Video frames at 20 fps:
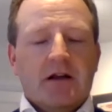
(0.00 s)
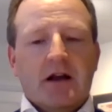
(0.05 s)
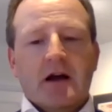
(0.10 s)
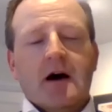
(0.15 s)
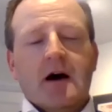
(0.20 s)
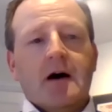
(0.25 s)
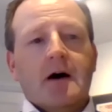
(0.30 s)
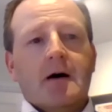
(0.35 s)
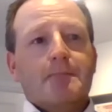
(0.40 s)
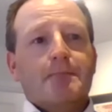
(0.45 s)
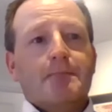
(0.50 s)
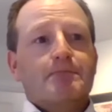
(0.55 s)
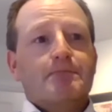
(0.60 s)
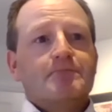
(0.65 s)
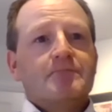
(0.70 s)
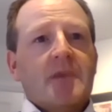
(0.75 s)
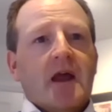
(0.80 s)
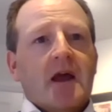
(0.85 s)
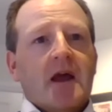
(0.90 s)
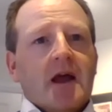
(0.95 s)

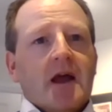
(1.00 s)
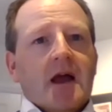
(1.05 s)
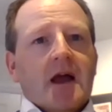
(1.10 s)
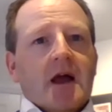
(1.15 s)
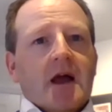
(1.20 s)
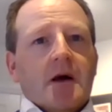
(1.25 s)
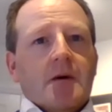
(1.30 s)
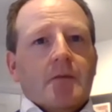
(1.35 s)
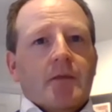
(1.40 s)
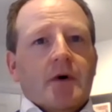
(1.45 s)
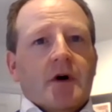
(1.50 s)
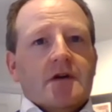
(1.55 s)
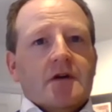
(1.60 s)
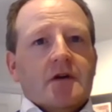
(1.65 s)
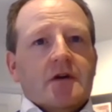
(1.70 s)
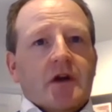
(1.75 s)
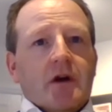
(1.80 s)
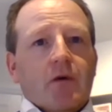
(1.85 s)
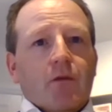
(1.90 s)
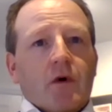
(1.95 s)
But,
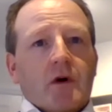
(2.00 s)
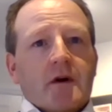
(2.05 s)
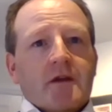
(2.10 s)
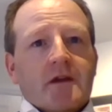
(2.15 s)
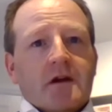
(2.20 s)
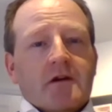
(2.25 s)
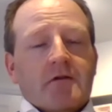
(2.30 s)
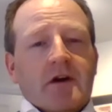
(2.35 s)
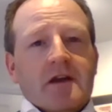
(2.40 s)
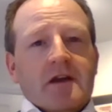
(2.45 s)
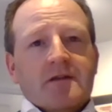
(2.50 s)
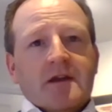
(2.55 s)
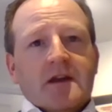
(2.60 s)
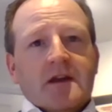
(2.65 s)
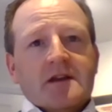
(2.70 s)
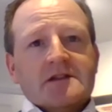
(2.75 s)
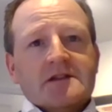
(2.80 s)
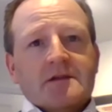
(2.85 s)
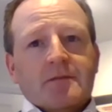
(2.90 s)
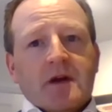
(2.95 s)
one of the great
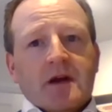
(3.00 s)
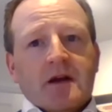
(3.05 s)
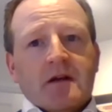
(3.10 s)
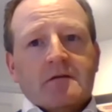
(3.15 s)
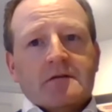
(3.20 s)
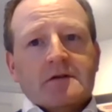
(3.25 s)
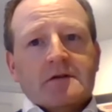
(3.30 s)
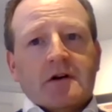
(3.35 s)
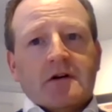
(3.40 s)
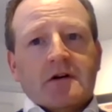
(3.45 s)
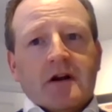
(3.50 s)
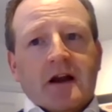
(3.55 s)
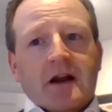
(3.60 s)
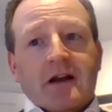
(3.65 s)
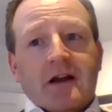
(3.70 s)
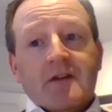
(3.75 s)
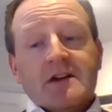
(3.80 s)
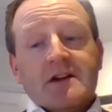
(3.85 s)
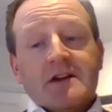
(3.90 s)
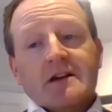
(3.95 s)
things about online
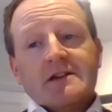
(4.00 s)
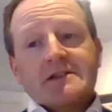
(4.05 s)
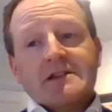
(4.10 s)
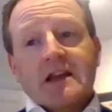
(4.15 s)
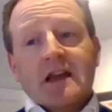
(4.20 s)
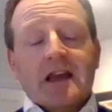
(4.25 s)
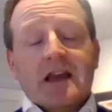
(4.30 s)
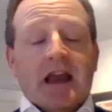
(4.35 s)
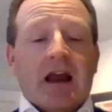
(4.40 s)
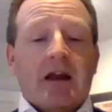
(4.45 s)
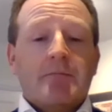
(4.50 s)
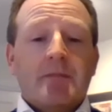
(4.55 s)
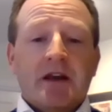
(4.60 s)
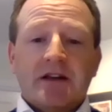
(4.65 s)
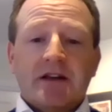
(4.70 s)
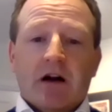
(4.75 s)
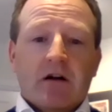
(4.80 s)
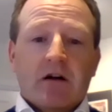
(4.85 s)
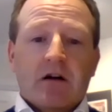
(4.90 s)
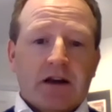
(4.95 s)
advertising, it can be
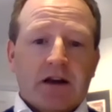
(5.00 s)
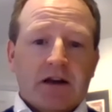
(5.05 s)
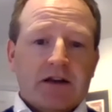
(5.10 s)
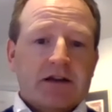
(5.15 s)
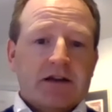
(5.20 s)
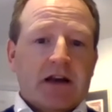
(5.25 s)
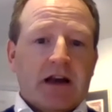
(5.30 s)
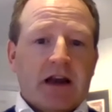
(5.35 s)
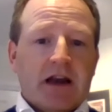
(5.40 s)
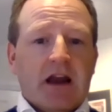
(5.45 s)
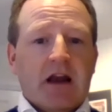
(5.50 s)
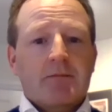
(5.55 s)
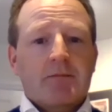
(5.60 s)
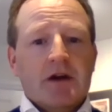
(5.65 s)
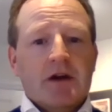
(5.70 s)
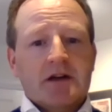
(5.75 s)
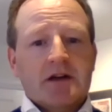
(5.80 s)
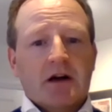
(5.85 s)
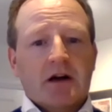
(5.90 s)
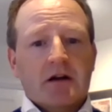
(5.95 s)
targeted, and it can
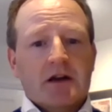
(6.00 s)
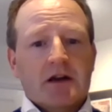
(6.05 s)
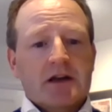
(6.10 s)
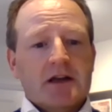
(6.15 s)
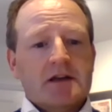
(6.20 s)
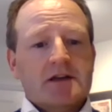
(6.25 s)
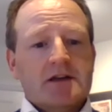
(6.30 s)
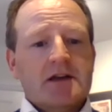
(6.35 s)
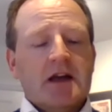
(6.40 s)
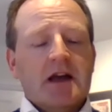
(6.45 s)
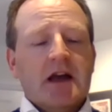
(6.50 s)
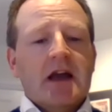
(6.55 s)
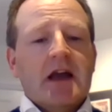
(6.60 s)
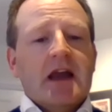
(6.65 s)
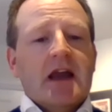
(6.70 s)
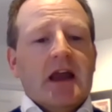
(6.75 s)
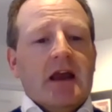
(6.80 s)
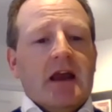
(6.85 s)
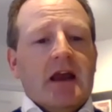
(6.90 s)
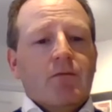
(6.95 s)
be targeted
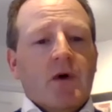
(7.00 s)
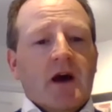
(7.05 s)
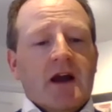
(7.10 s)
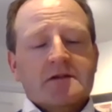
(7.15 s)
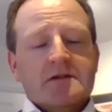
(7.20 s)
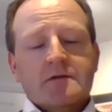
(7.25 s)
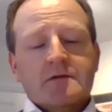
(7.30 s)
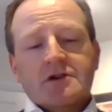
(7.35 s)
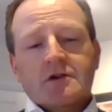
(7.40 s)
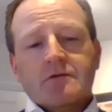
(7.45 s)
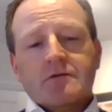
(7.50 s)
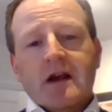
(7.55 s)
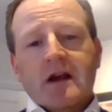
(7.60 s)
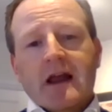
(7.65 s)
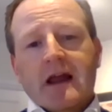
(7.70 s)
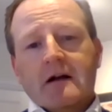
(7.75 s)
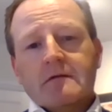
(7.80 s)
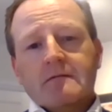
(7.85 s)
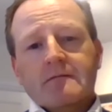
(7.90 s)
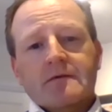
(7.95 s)
in ways which are really
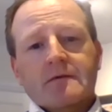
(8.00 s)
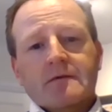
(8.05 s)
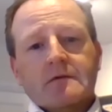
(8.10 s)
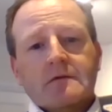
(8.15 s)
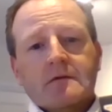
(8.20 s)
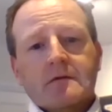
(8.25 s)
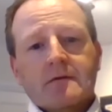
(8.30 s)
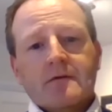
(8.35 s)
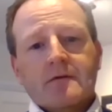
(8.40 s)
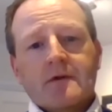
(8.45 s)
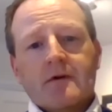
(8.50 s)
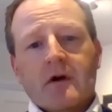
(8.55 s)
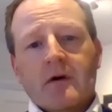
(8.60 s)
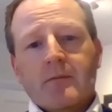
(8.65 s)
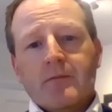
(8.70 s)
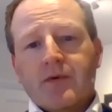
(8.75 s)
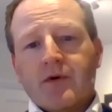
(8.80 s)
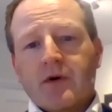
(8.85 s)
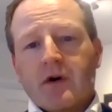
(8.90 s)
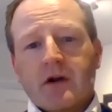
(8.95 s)
helpful. There
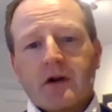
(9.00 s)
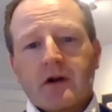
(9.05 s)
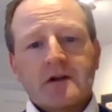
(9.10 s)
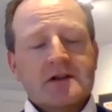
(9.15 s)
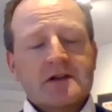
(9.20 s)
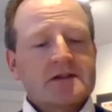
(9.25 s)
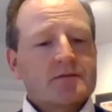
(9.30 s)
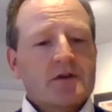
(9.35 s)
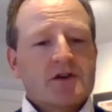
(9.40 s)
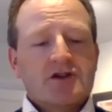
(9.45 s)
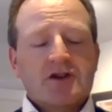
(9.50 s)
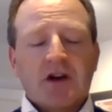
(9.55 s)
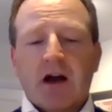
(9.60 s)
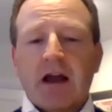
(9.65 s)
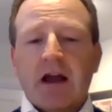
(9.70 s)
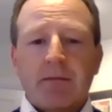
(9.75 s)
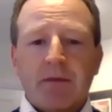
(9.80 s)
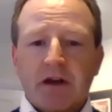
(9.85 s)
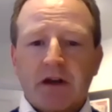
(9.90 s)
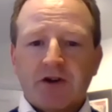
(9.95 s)
are products which I
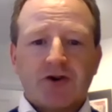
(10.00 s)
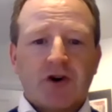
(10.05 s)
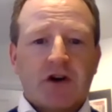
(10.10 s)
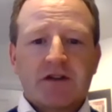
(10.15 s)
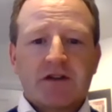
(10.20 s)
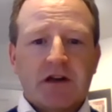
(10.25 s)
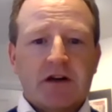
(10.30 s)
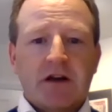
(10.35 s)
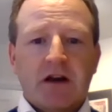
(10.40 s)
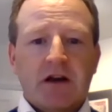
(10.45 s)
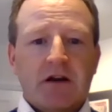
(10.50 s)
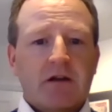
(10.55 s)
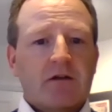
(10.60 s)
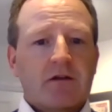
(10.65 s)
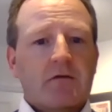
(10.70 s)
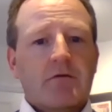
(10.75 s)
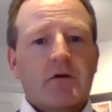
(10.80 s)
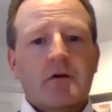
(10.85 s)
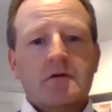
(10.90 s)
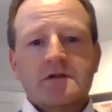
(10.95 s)
am interested in, and
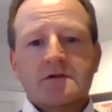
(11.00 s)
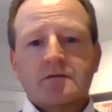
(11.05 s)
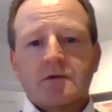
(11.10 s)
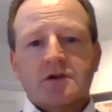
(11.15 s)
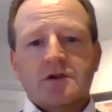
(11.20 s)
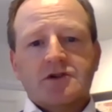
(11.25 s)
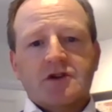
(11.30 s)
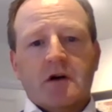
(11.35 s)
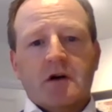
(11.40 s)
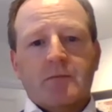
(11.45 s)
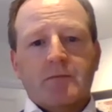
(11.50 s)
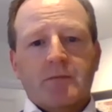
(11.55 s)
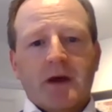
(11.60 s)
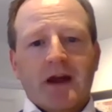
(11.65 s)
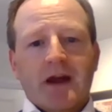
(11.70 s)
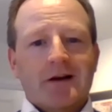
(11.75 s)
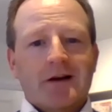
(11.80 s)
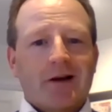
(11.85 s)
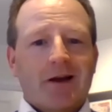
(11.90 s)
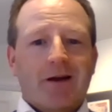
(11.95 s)
there are those which are
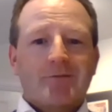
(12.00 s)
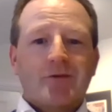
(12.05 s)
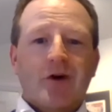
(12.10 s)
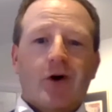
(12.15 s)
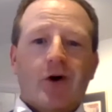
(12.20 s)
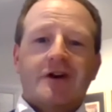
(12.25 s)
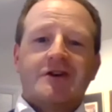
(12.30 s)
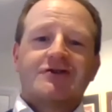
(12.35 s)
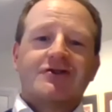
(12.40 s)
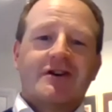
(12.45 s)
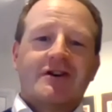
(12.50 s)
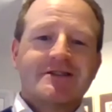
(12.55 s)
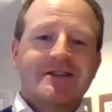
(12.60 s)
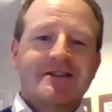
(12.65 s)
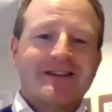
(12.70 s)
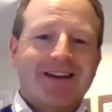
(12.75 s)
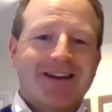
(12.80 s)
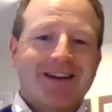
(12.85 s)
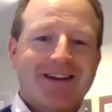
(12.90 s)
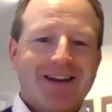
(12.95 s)
patently I'm not
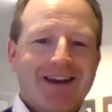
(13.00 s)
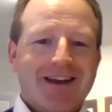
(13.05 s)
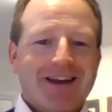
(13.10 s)
interested in.